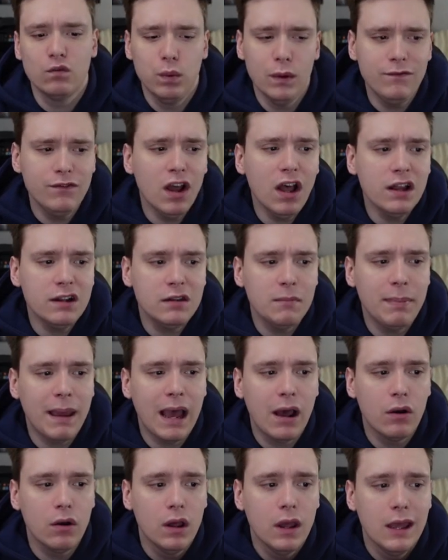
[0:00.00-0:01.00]
We've talked
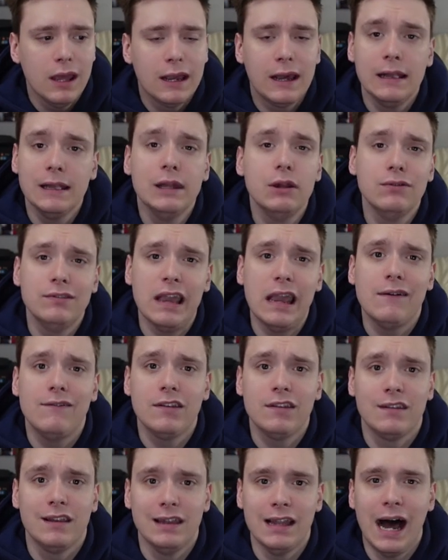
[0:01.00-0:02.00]
about Khalil
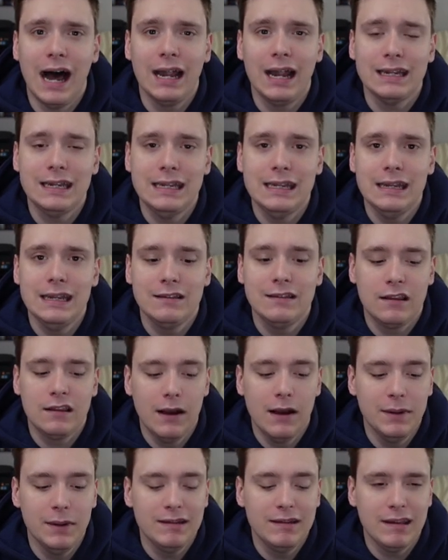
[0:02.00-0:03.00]
Davis a lot. He is
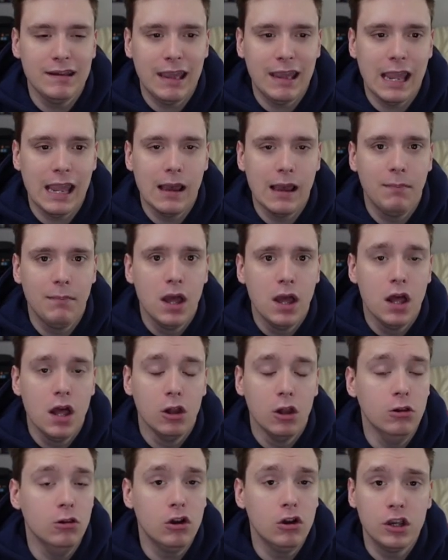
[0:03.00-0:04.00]
coming to camp
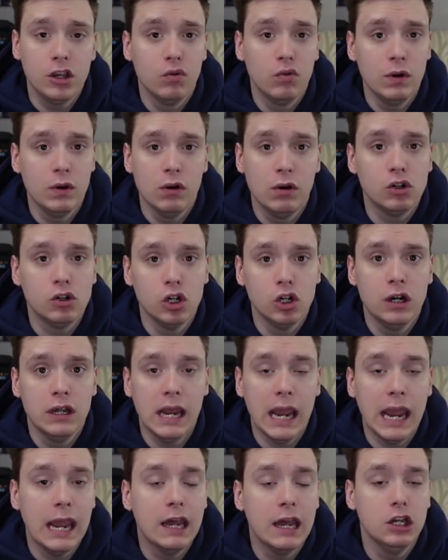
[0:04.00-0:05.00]
looking real good
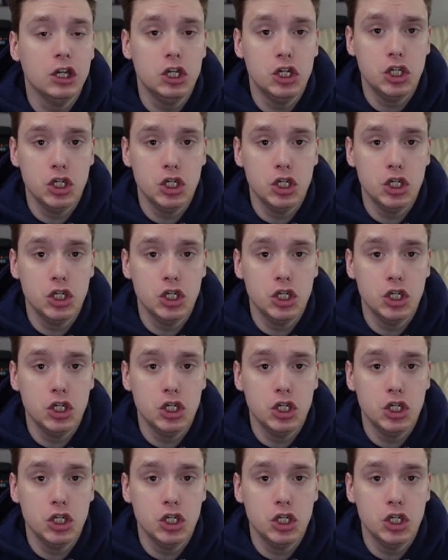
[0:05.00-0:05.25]
and